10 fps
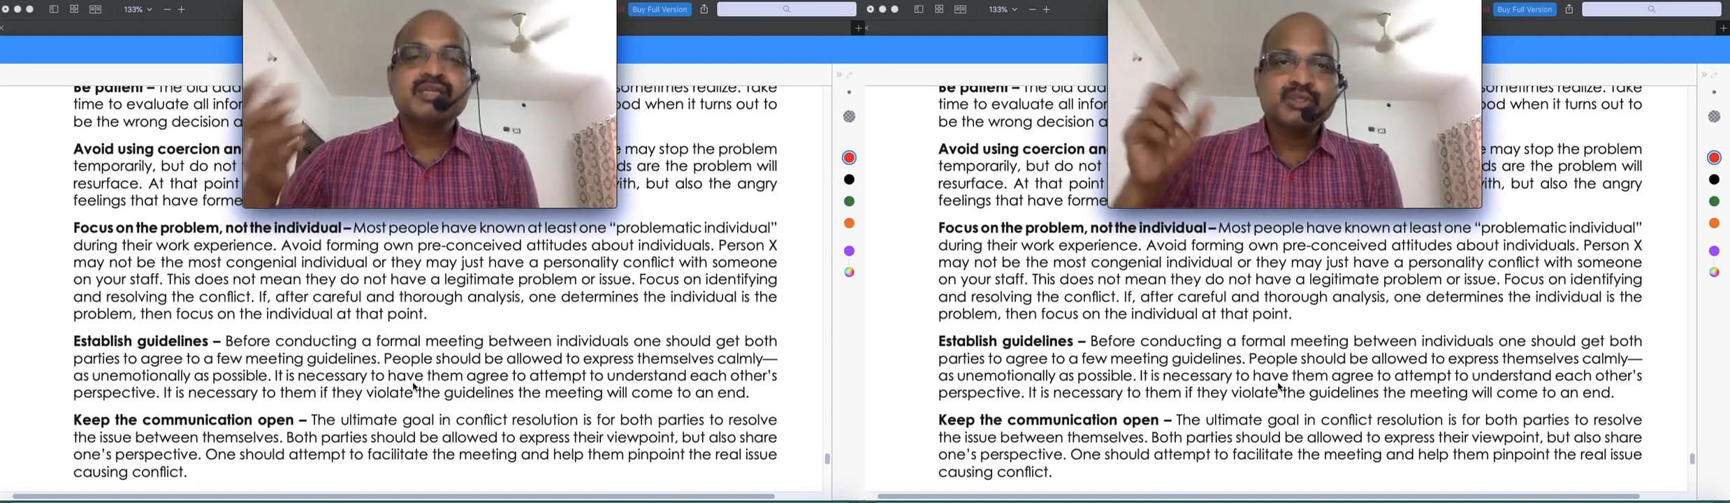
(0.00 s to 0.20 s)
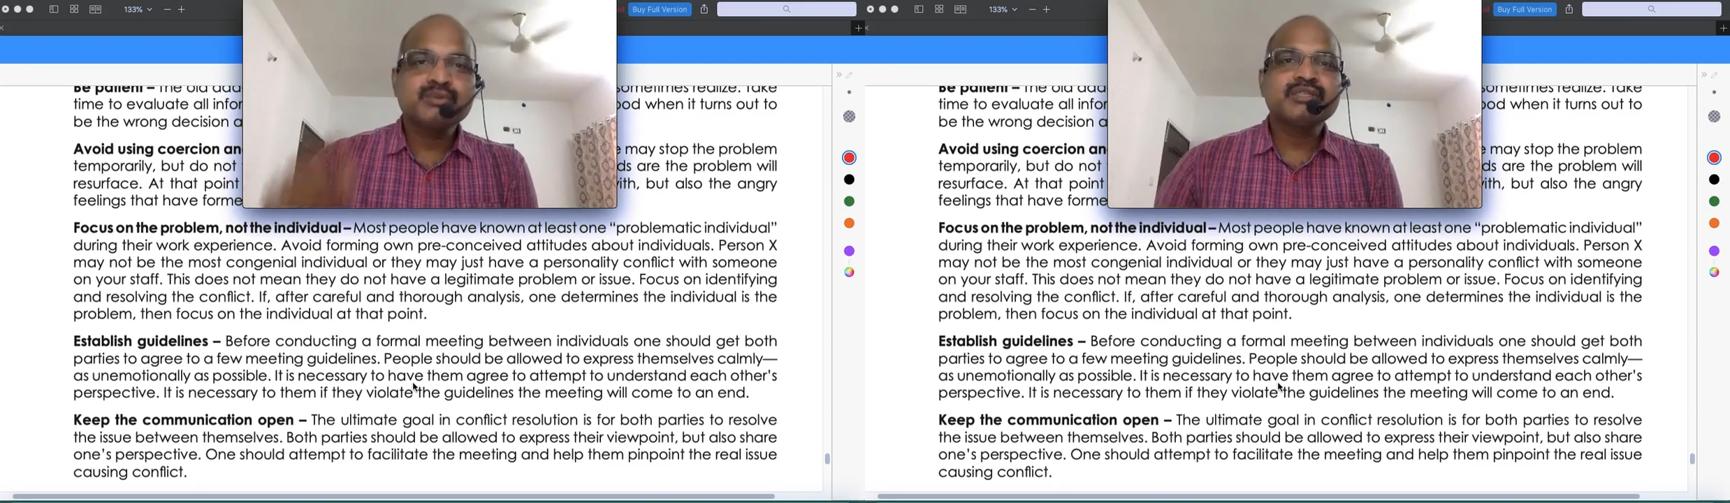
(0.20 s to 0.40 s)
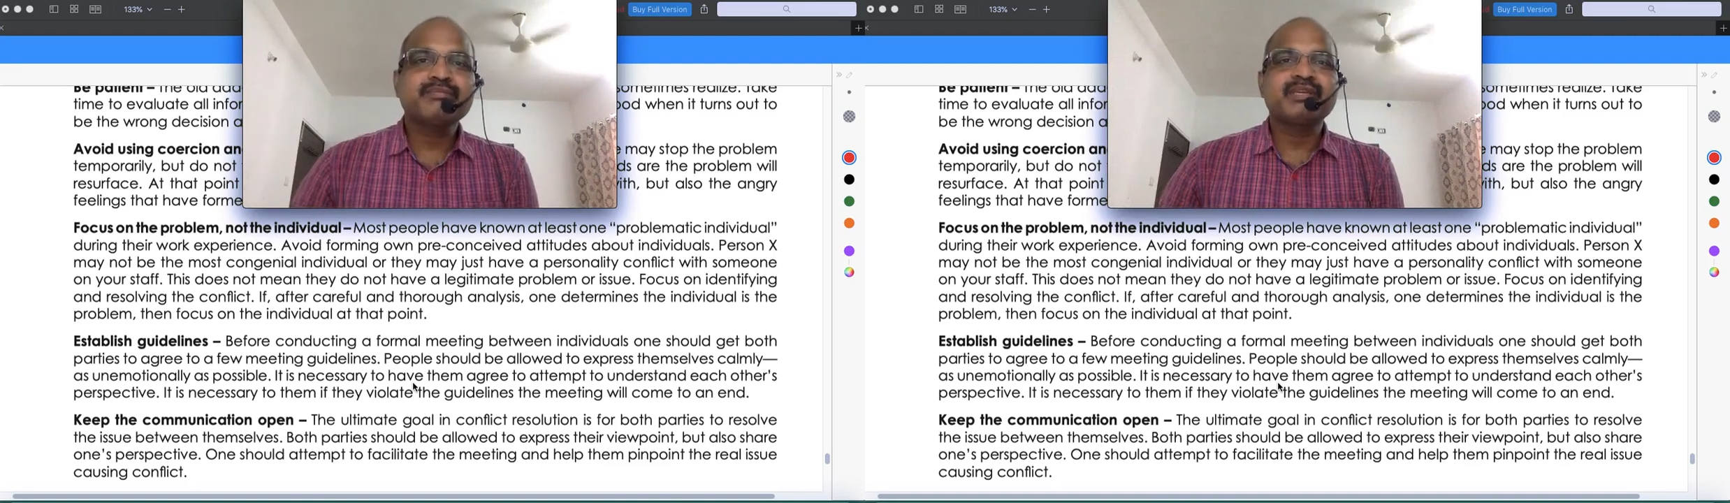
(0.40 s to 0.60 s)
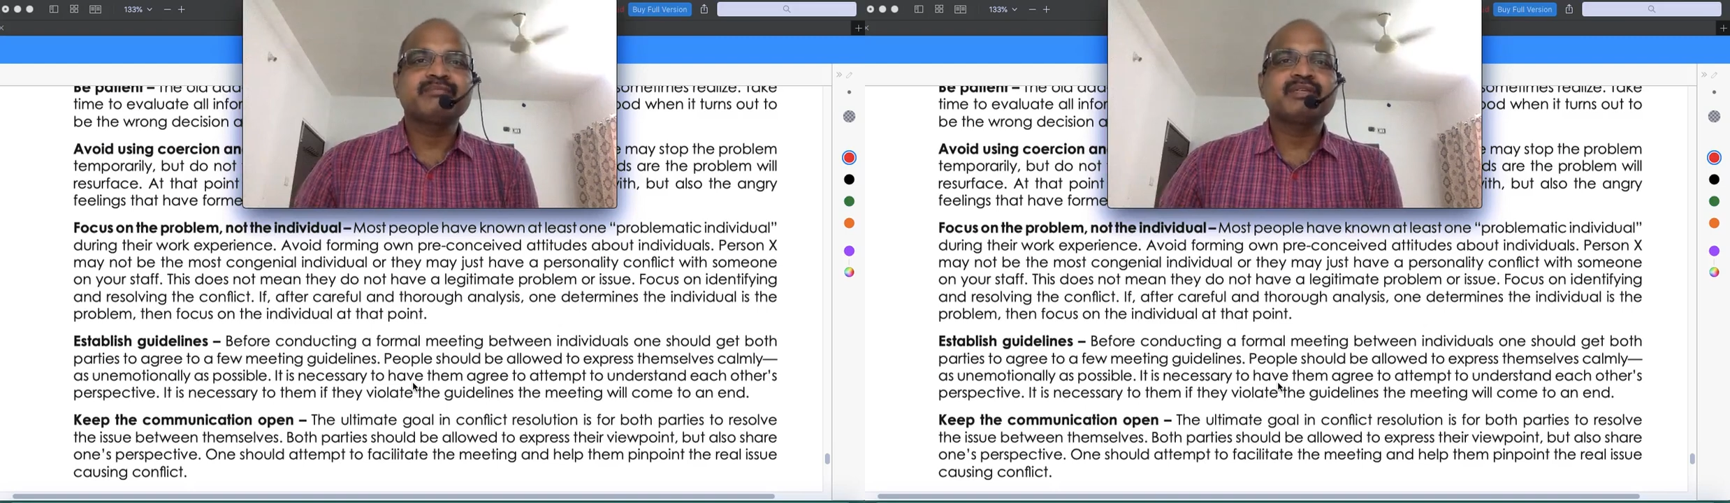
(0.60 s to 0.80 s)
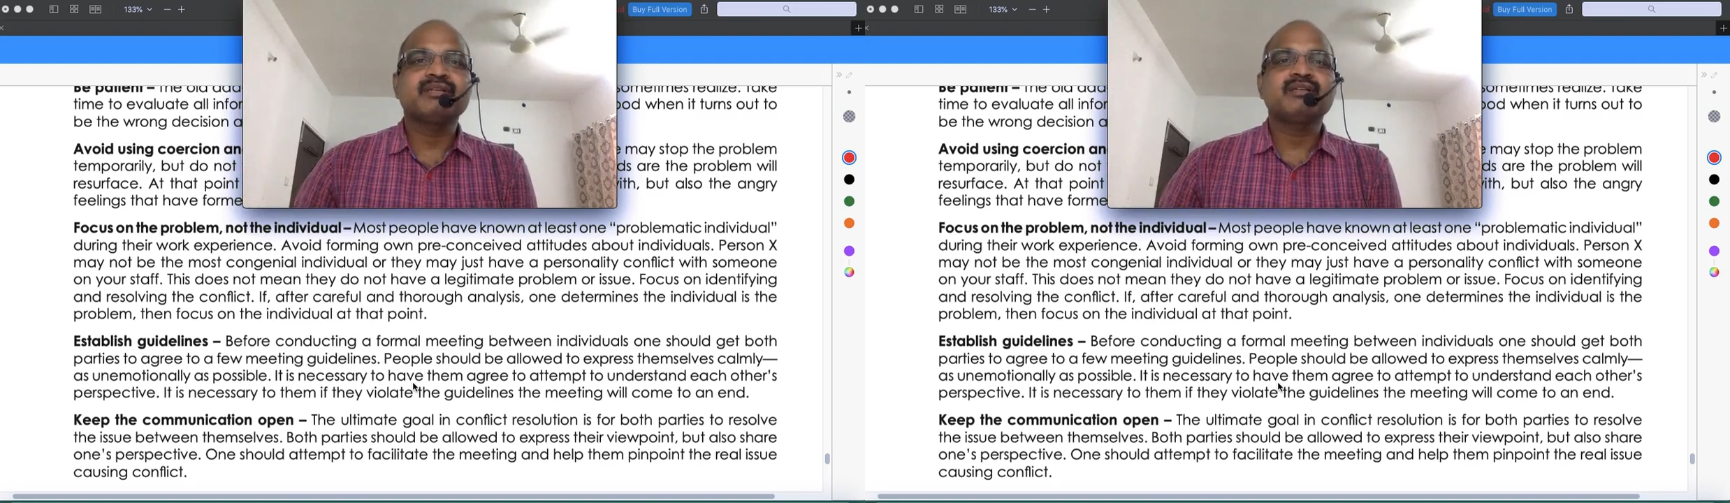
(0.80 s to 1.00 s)
to the
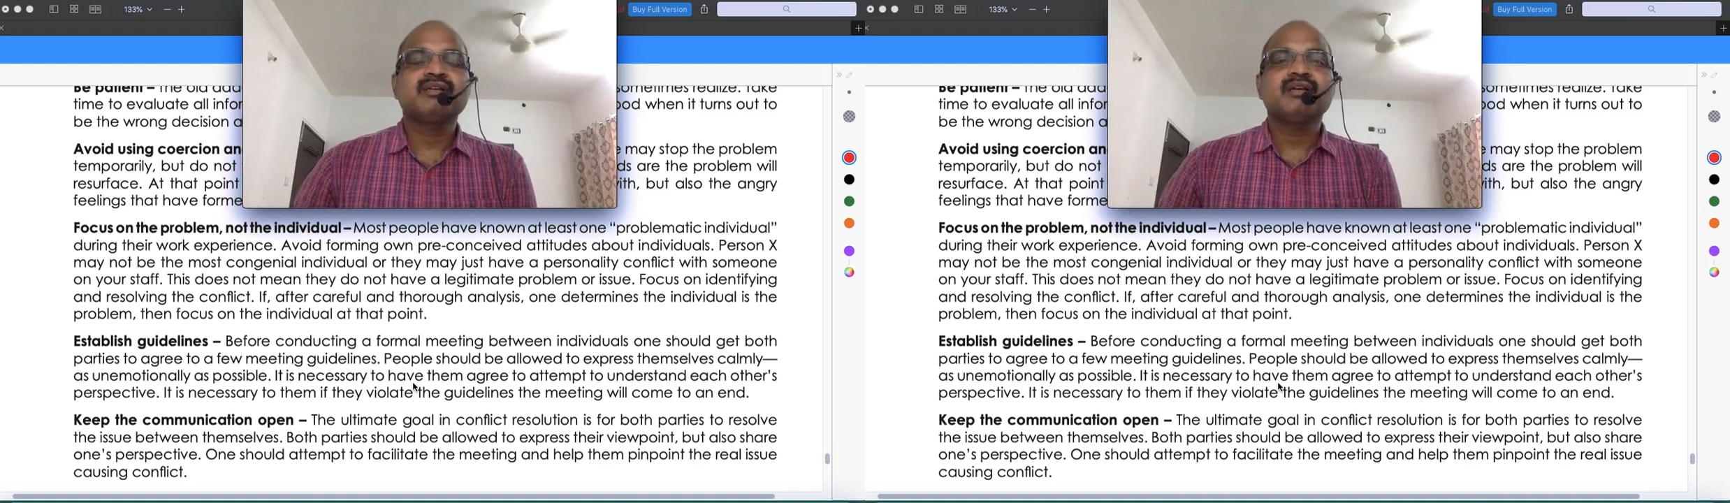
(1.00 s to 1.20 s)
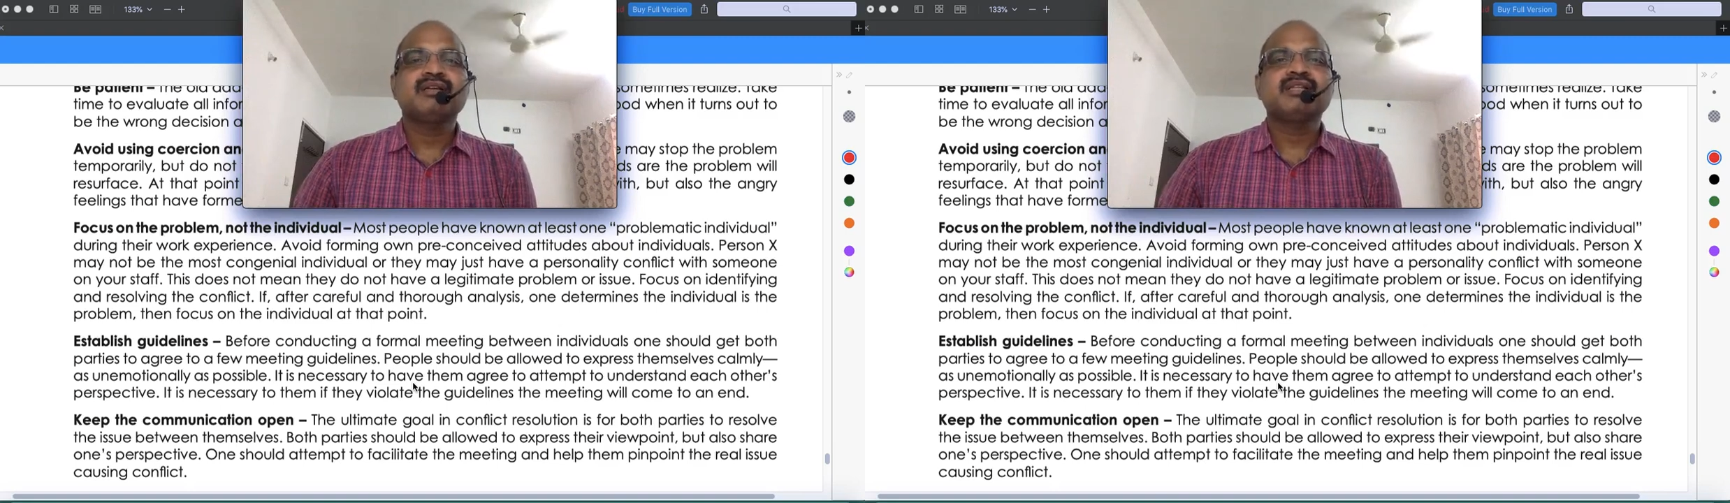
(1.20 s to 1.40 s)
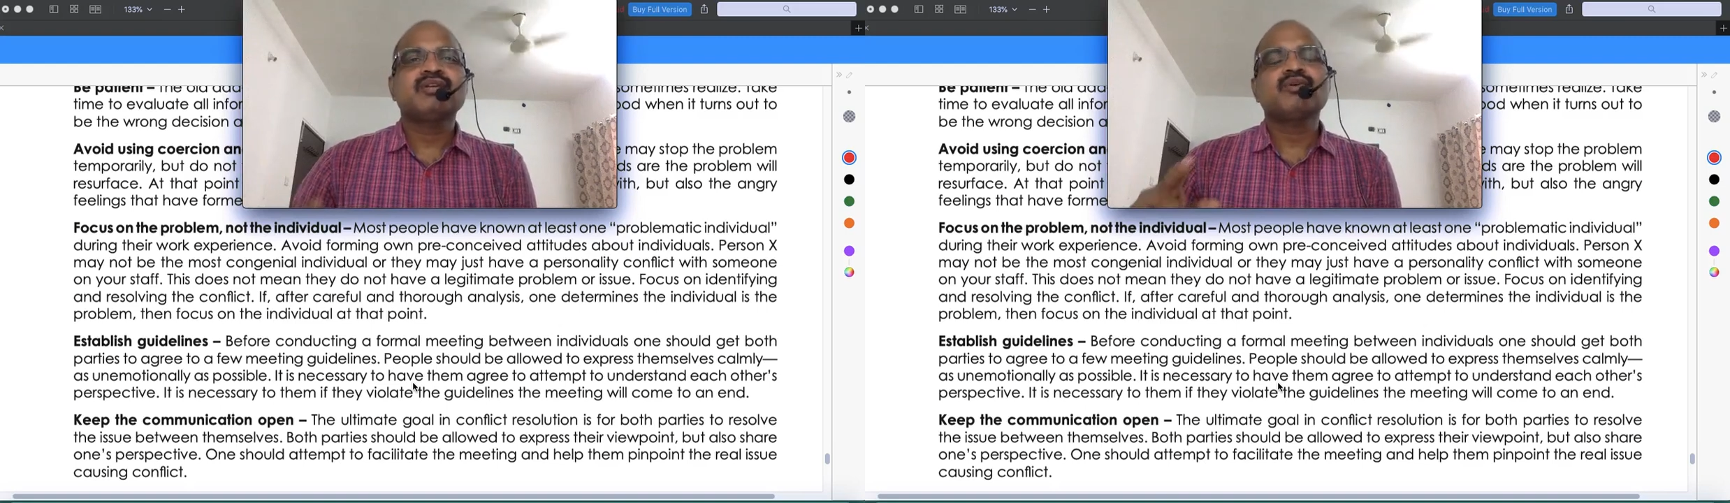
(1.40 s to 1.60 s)
people then